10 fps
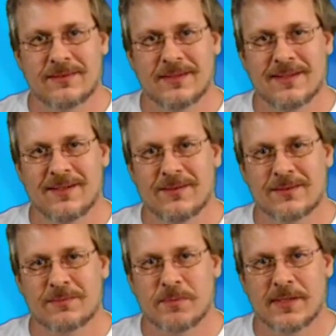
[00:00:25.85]
and it
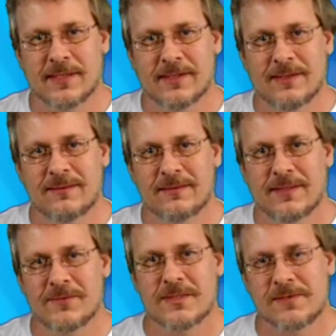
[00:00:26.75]
looks pretty good,
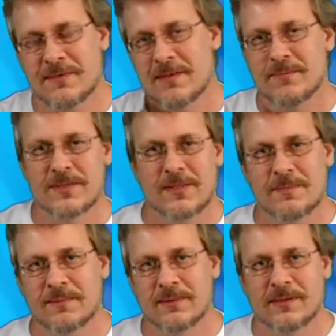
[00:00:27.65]
give us a thumbs
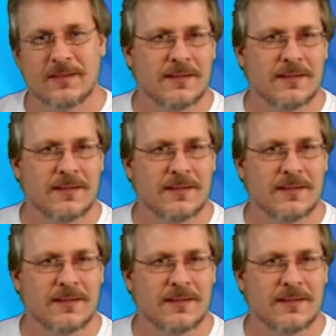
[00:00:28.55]
up and uh,